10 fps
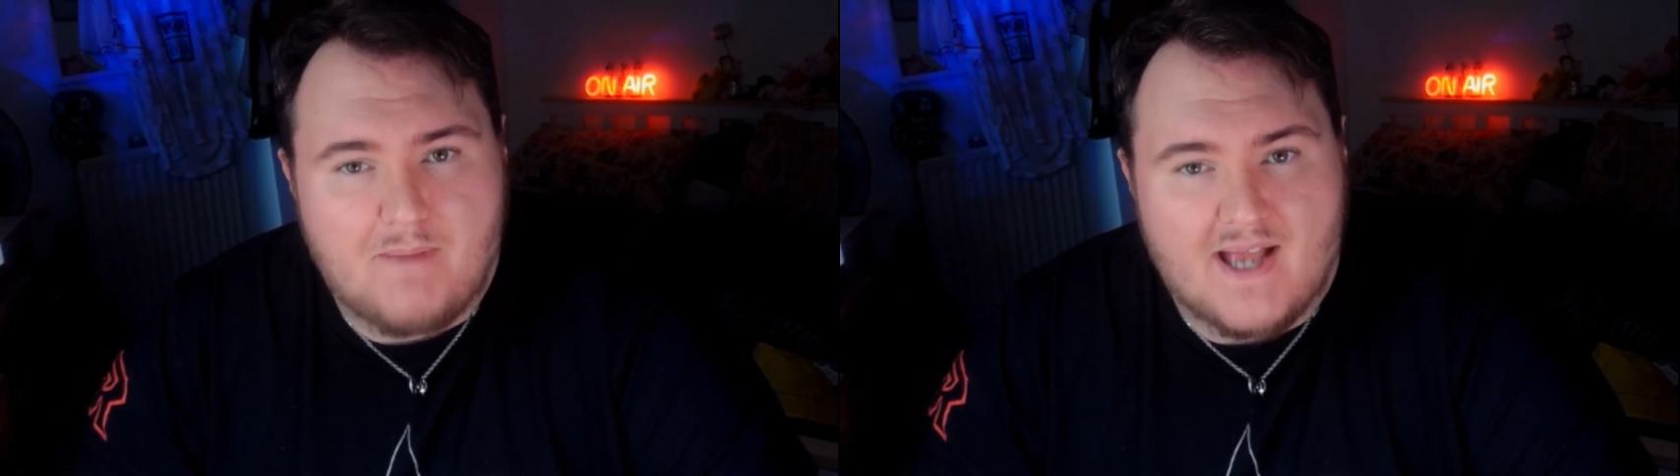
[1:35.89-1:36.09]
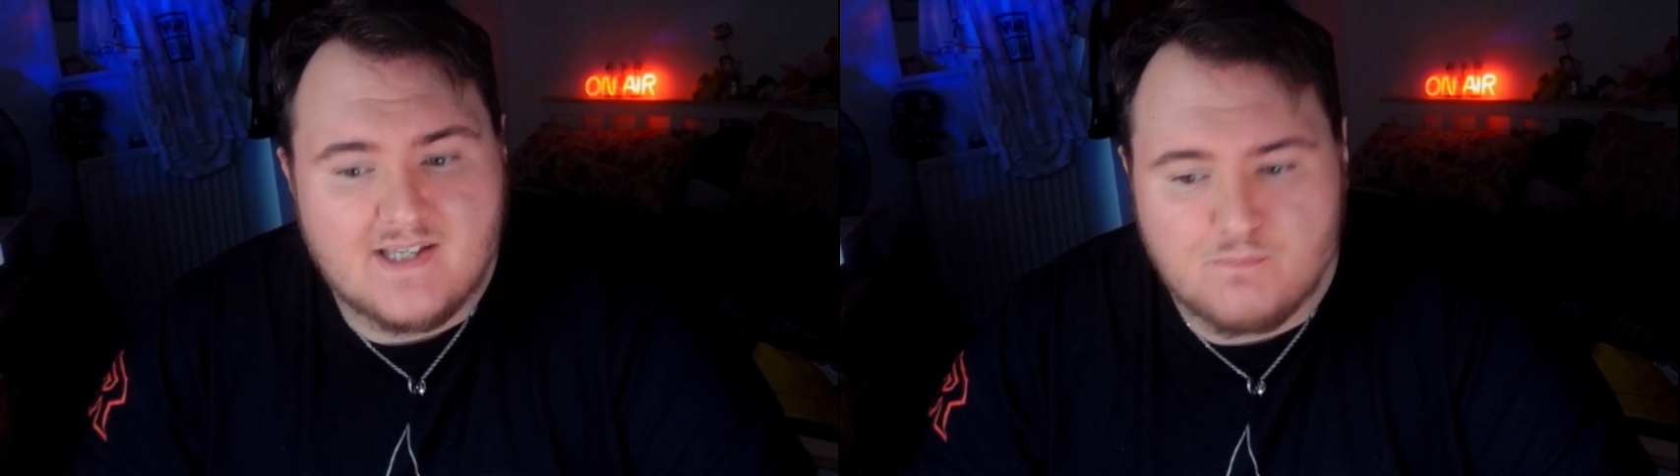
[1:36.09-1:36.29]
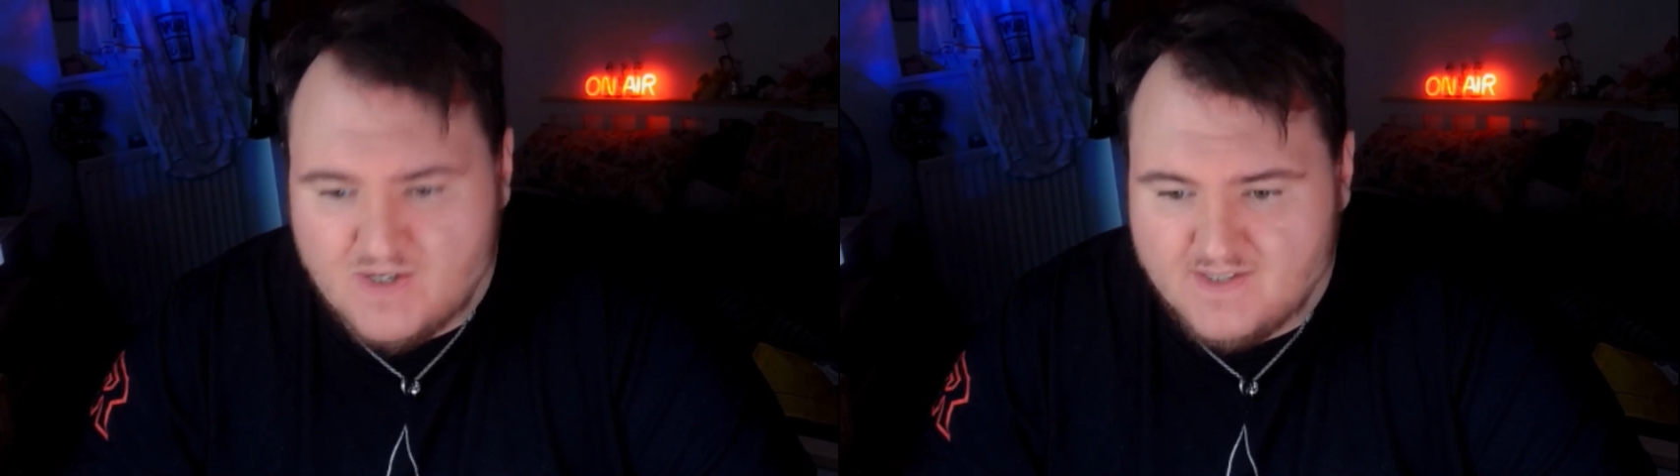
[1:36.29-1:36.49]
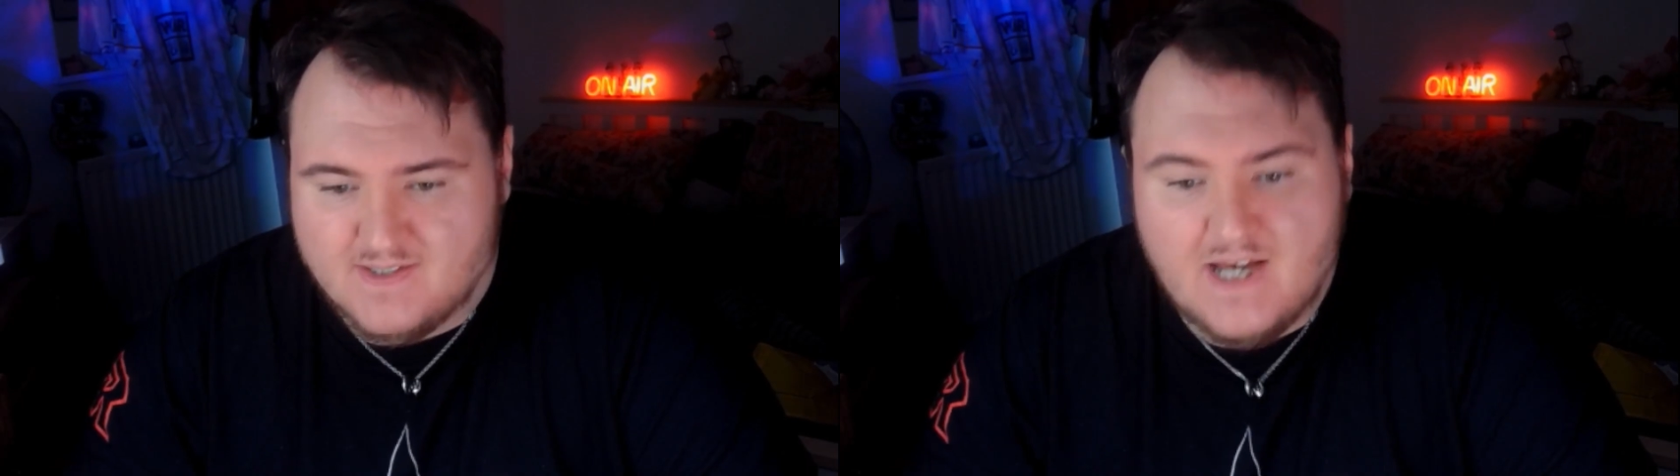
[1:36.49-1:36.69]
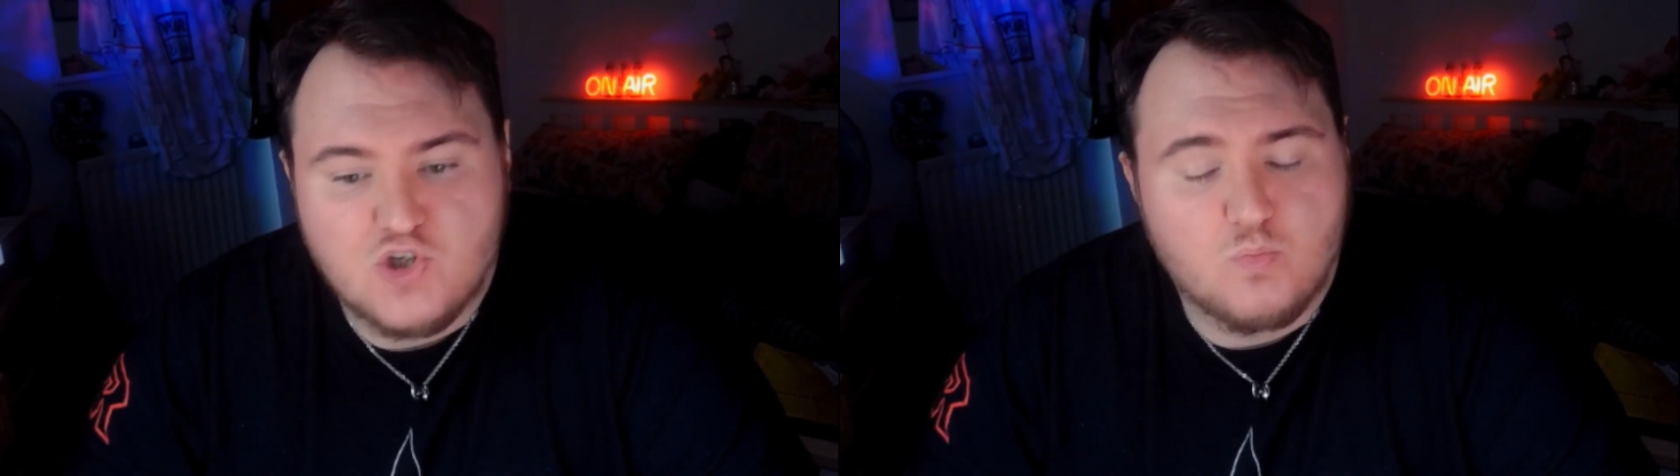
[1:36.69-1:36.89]
better
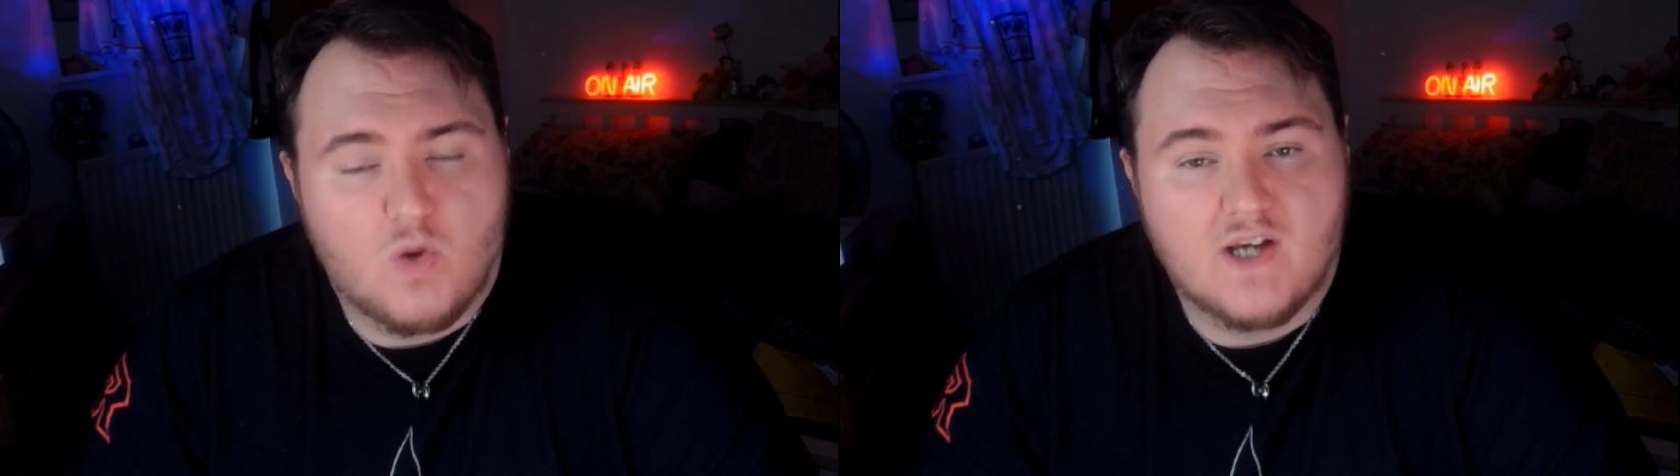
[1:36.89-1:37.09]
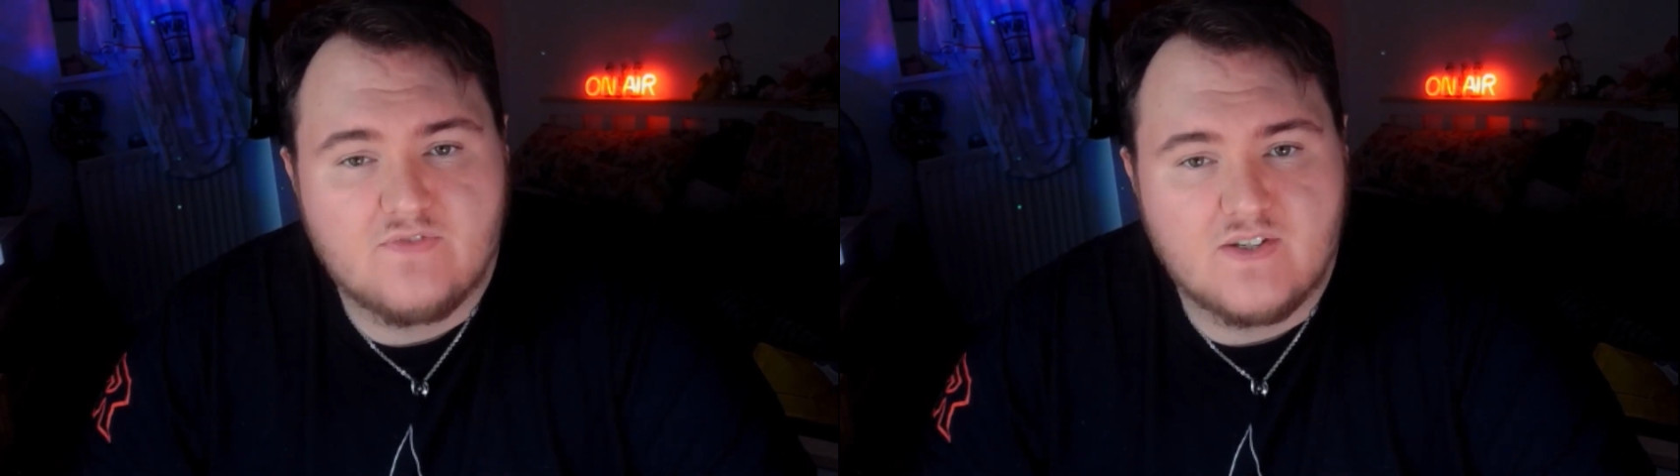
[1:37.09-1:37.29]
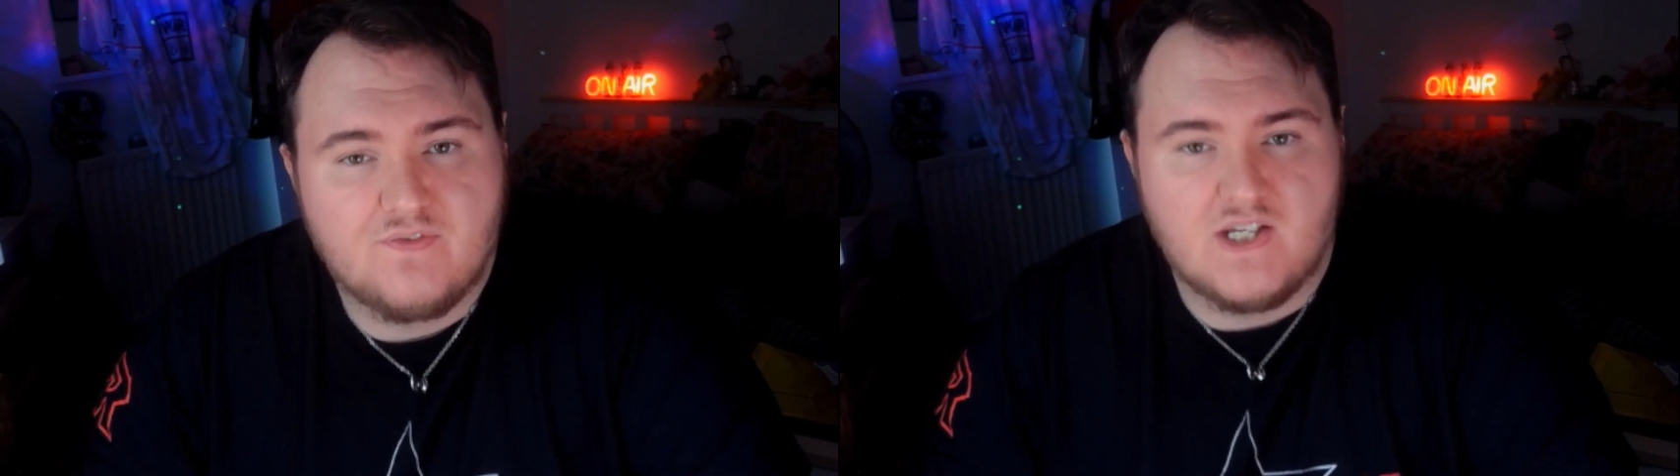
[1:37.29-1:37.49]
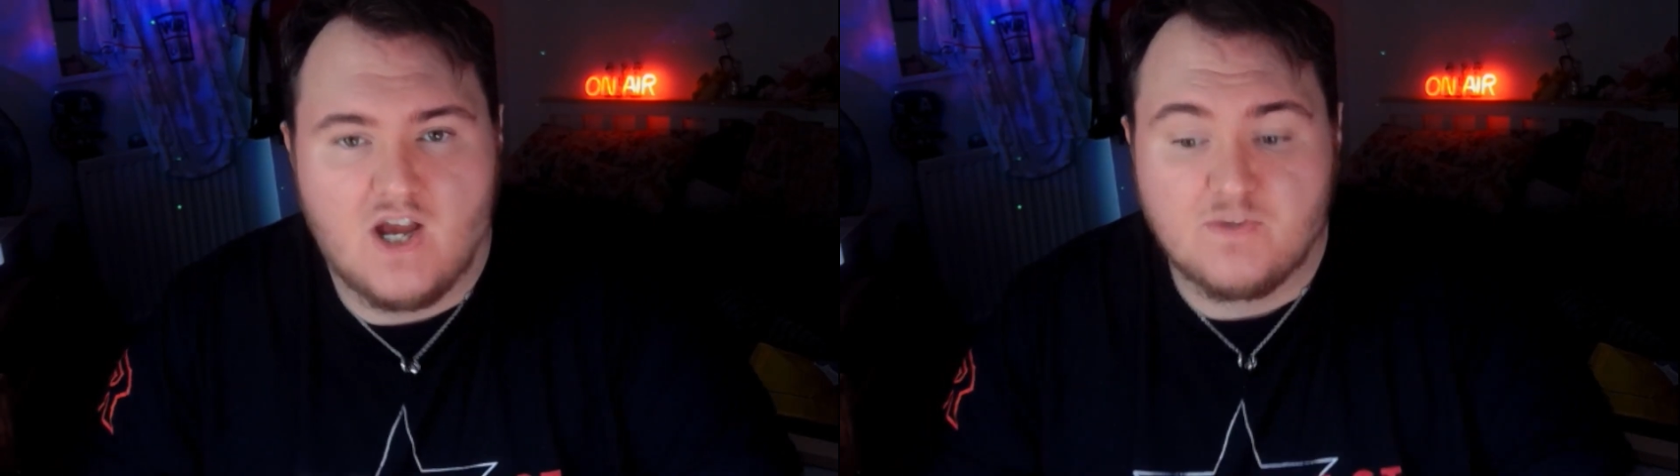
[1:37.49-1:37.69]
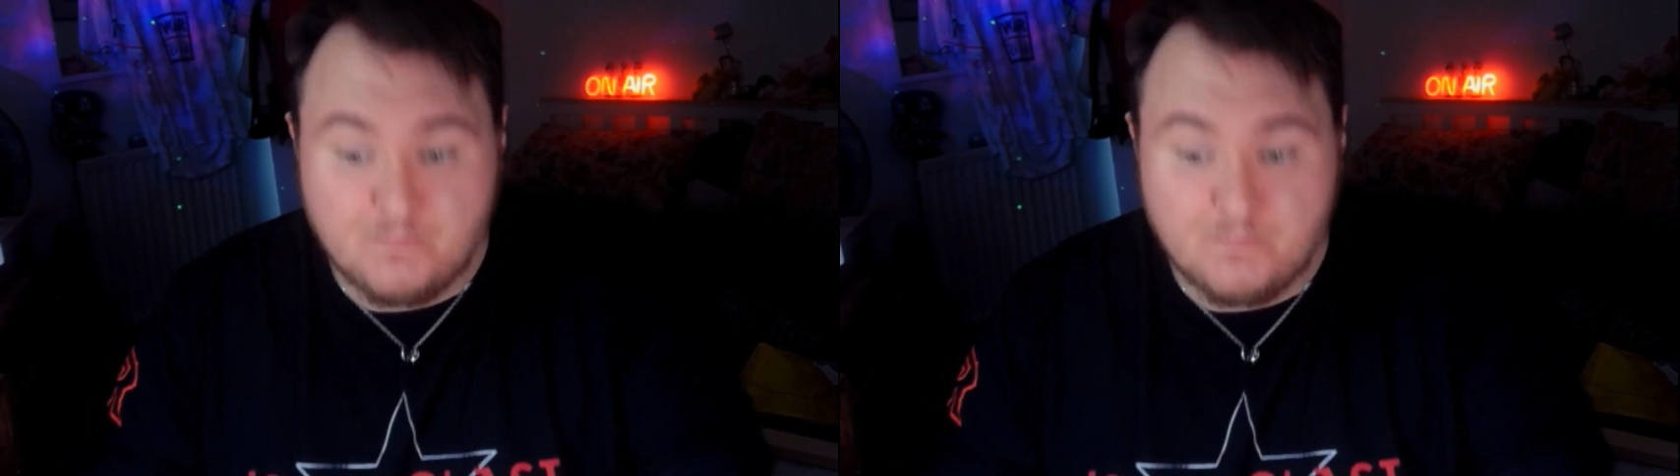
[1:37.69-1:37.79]
presentation-wise for the videos,